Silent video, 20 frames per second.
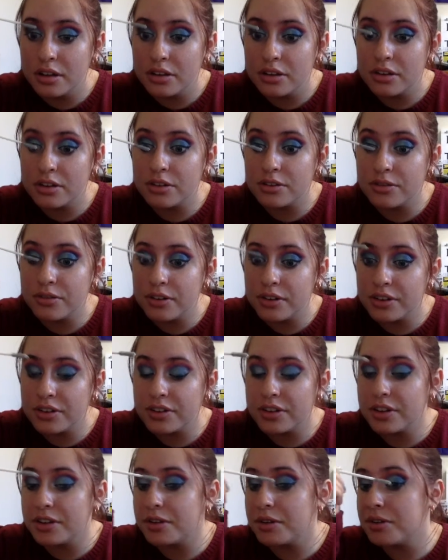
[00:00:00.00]
The
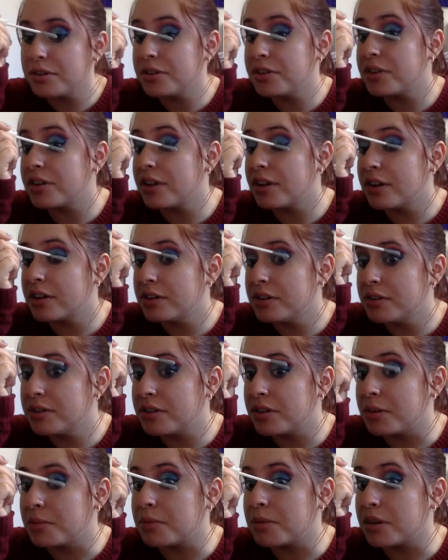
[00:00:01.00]
Definiseals I use
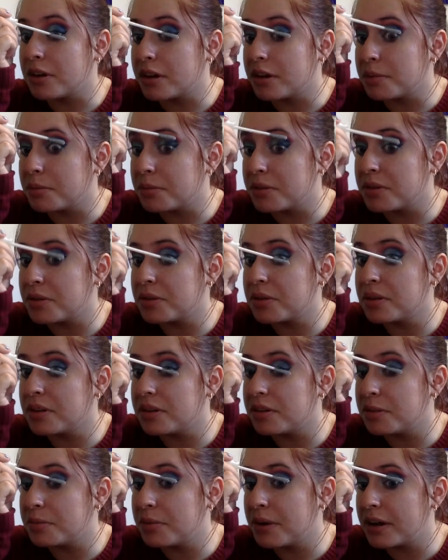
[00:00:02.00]
sometimes.
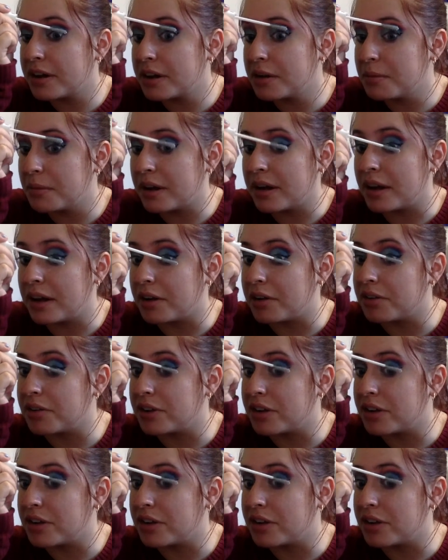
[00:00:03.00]
It's back at my house